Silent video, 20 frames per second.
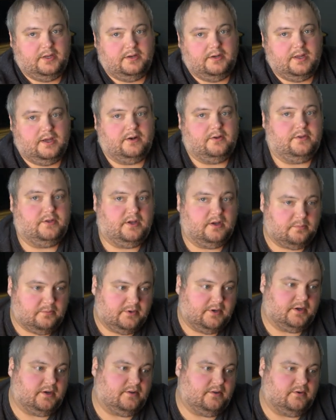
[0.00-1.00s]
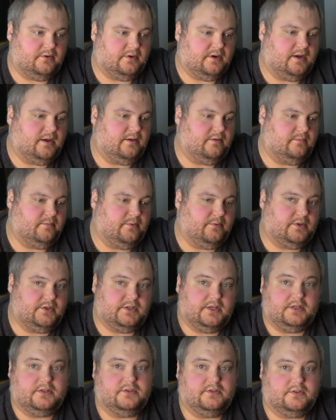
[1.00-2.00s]
not only upgraded the drive, but we
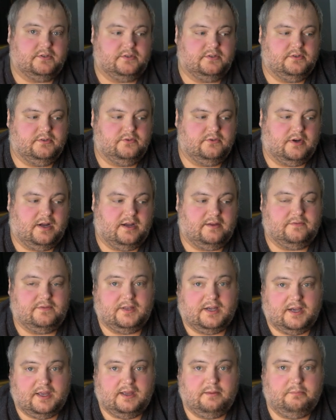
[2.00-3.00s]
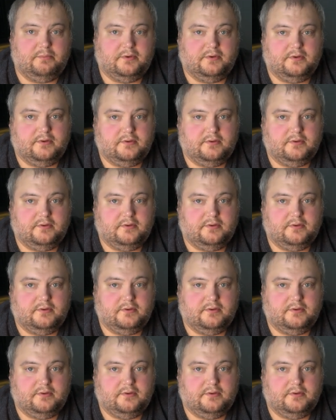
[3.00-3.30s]
changed drive type